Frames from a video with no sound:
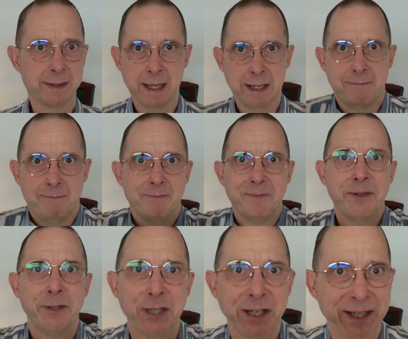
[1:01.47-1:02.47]
that
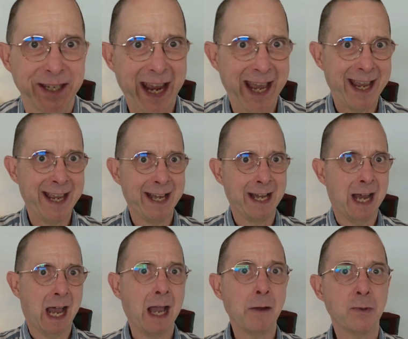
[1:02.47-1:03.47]
you see today,
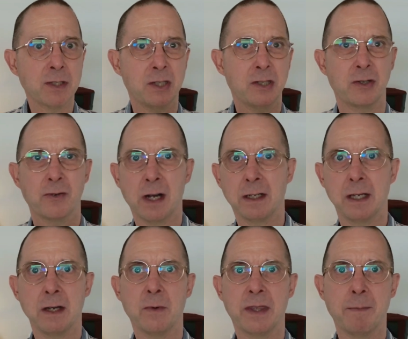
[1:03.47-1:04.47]
I was
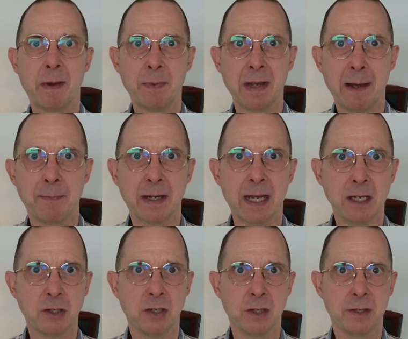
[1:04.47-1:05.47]
struggling with a bubble
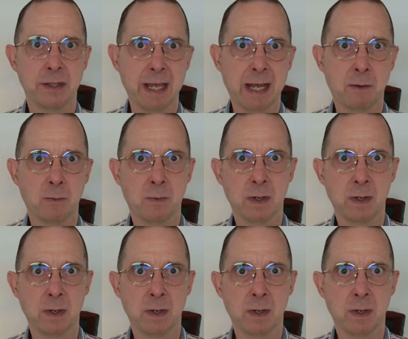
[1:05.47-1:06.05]
application that